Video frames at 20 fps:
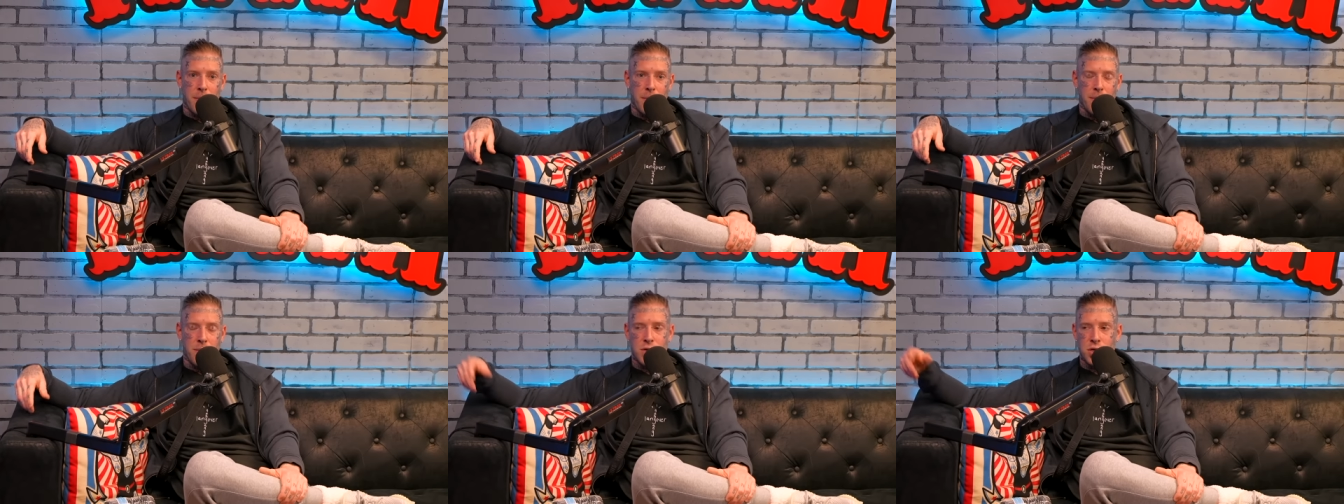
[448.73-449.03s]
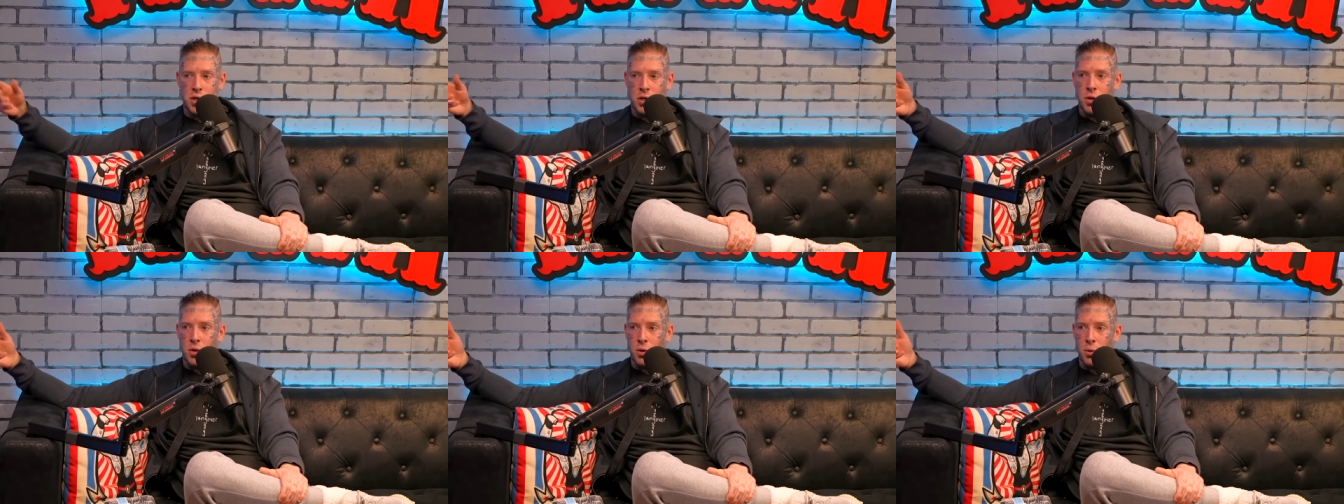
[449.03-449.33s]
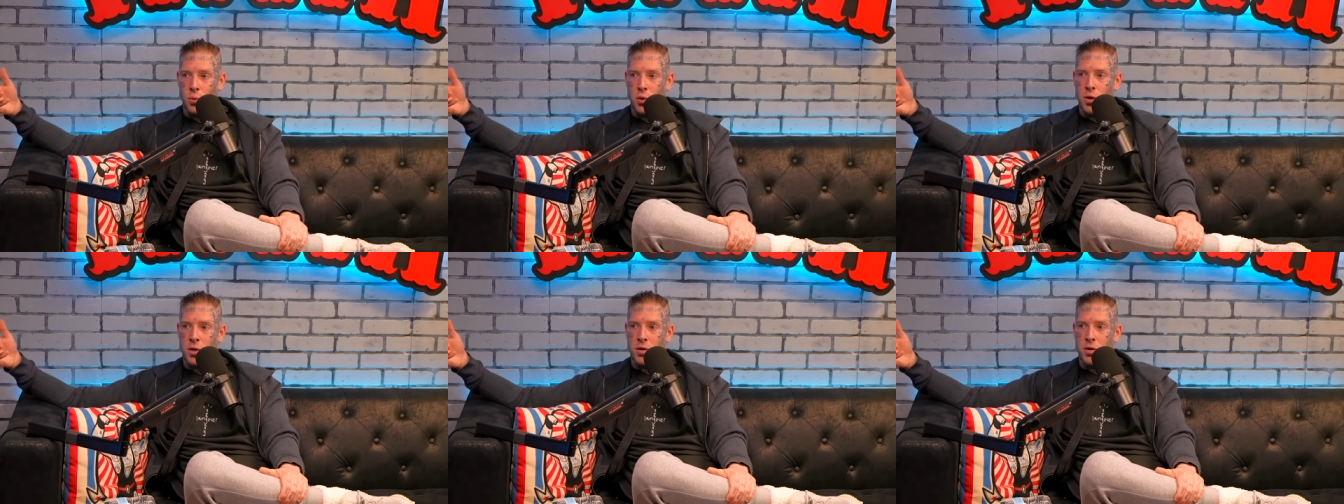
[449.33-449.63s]
She'd go to
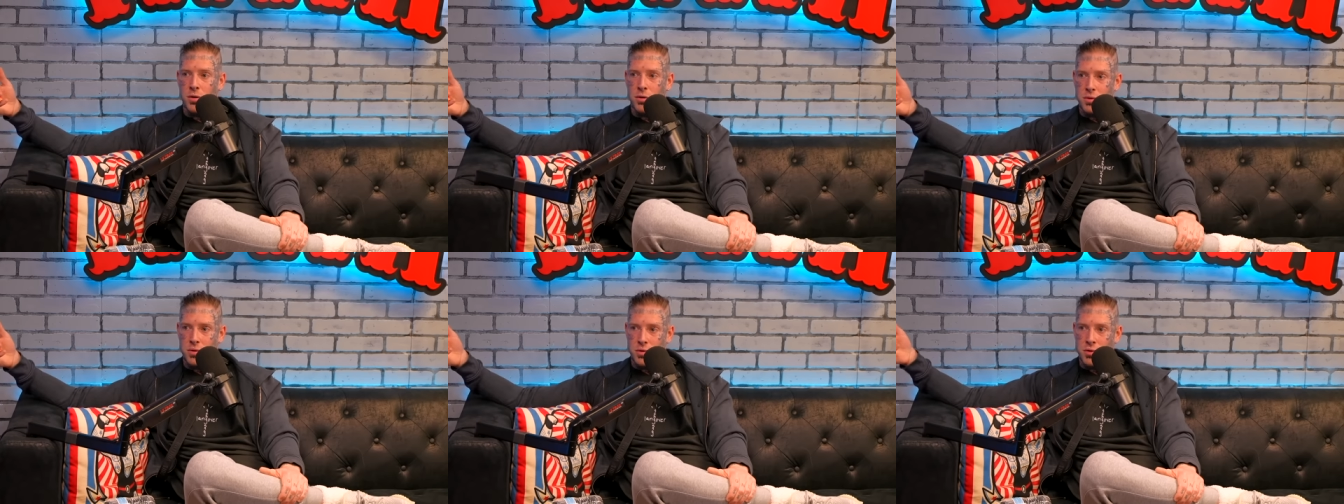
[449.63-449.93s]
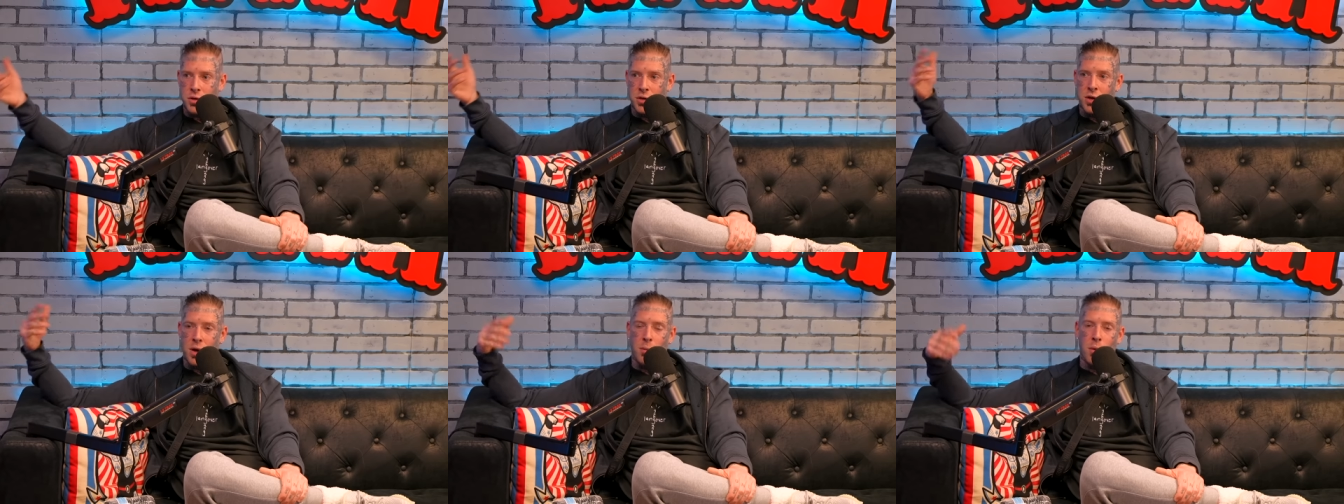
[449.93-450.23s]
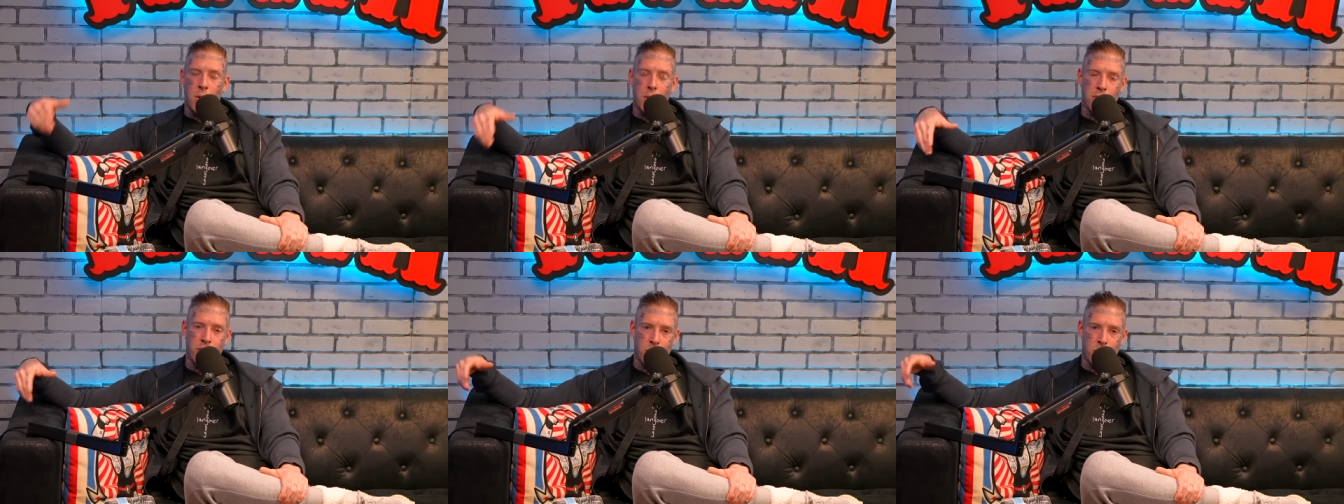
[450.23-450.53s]
work. She'd come
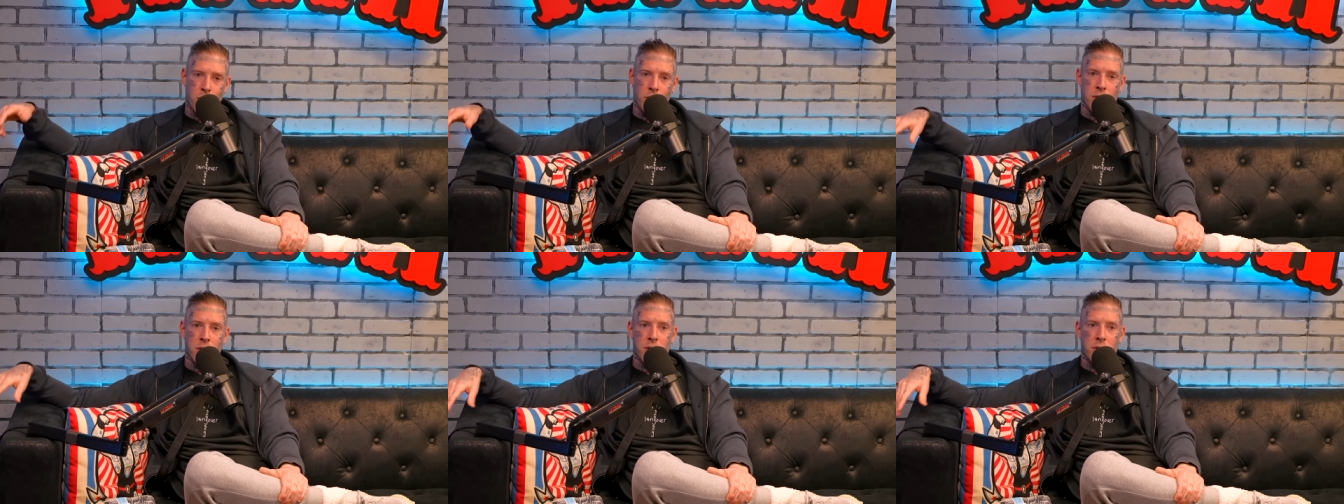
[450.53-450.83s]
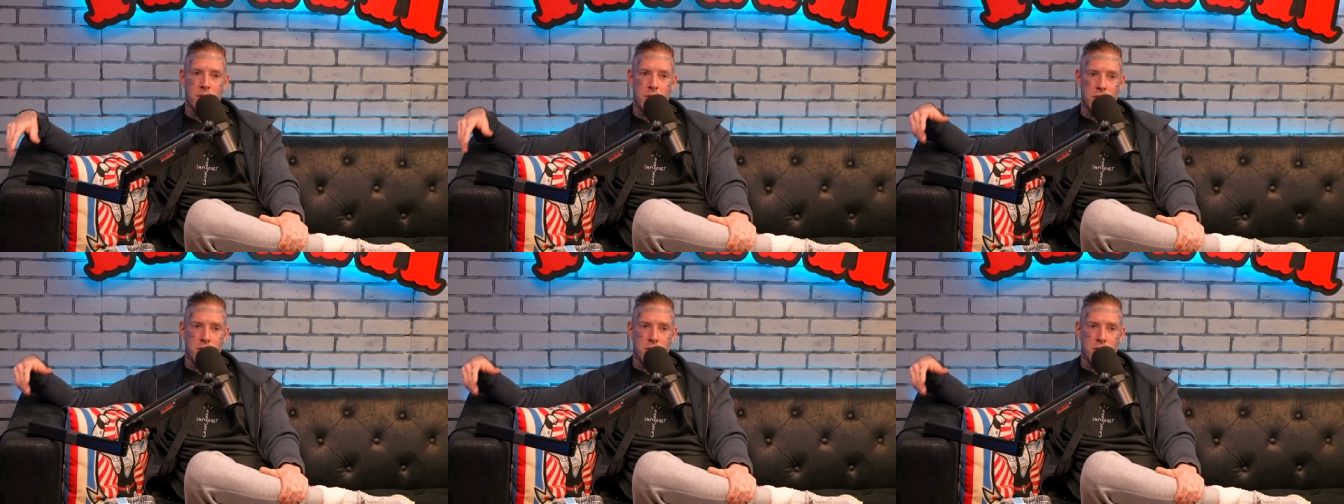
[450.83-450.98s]
home from work.